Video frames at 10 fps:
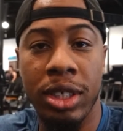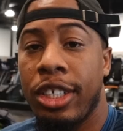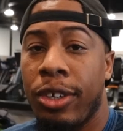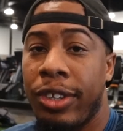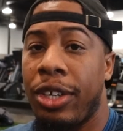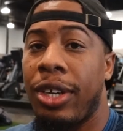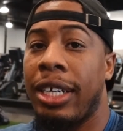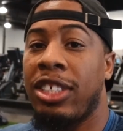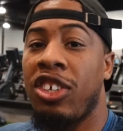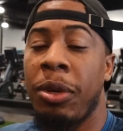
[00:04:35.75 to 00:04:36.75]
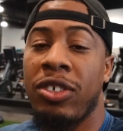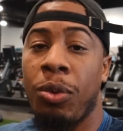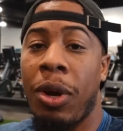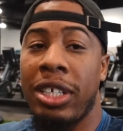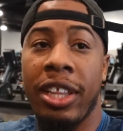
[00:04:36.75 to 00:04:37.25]
So thank you guys so much for
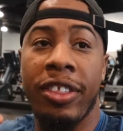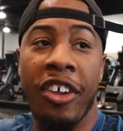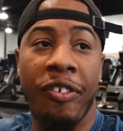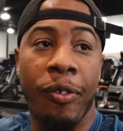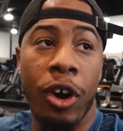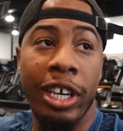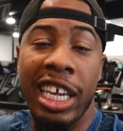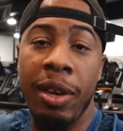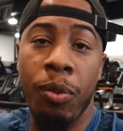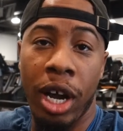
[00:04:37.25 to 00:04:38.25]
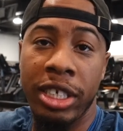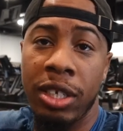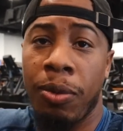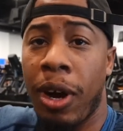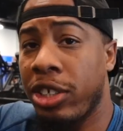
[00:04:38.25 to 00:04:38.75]
watching thus far. Keep
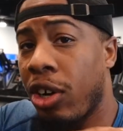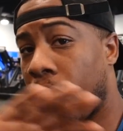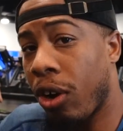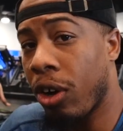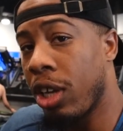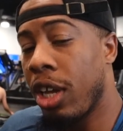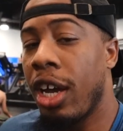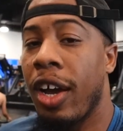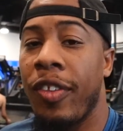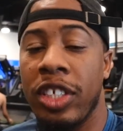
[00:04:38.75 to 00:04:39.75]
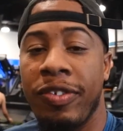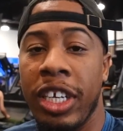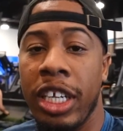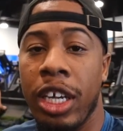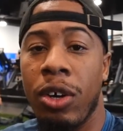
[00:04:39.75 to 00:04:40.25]
watching, watch all of this
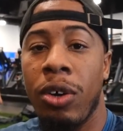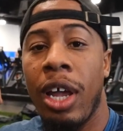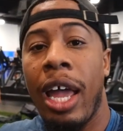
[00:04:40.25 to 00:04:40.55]
video.